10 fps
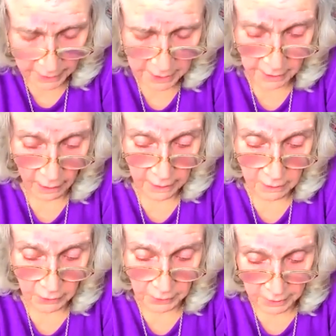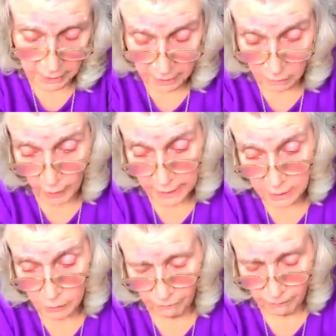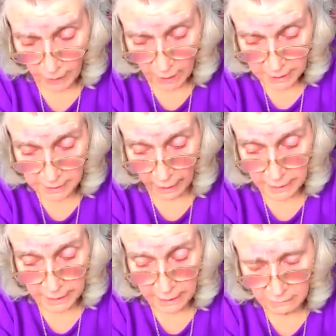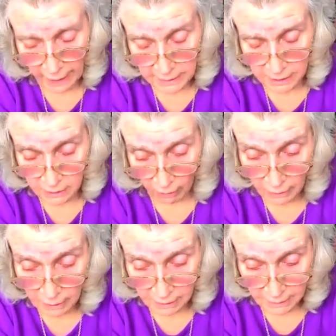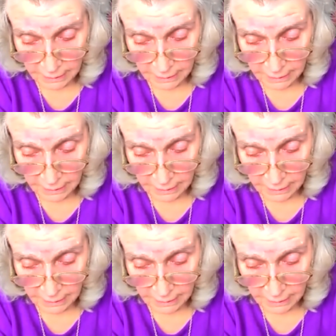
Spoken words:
a site and couldn't, and went to a site near Radstock,